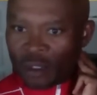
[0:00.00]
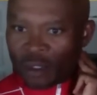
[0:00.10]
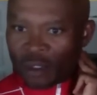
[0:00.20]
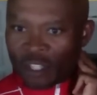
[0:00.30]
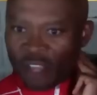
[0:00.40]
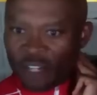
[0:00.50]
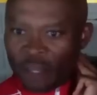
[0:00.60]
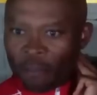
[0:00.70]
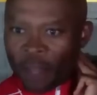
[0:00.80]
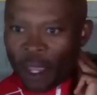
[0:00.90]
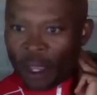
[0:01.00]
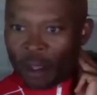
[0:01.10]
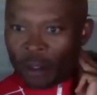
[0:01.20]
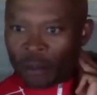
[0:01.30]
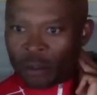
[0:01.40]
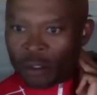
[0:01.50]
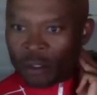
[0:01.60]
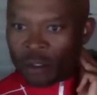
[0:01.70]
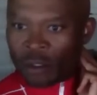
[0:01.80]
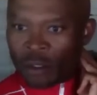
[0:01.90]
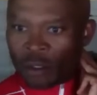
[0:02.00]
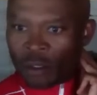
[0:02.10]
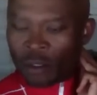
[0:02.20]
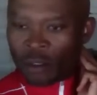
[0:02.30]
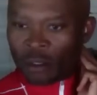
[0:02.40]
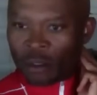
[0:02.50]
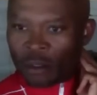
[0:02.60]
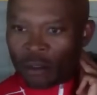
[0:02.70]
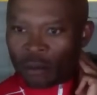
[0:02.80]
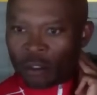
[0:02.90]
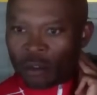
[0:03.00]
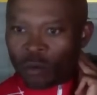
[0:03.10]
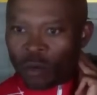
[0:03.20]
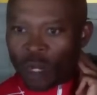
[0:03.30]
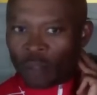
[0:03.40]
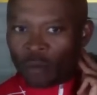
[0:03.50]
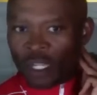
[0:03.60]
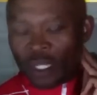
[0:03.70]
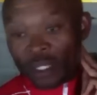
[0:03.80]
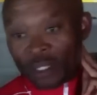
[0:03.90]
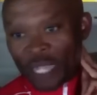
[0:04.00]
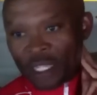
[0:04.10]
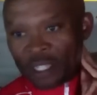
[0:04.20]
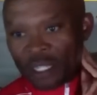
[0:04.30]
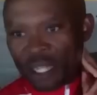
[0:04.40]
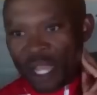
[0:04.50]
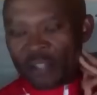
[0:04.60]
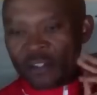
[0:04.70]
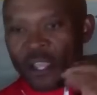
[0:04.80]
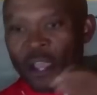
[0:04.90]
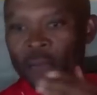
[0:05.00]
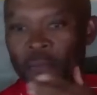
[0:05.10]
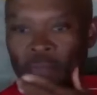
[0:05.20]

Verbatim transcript: So 70 pounds is what? Well, I guess that's less. Yeah.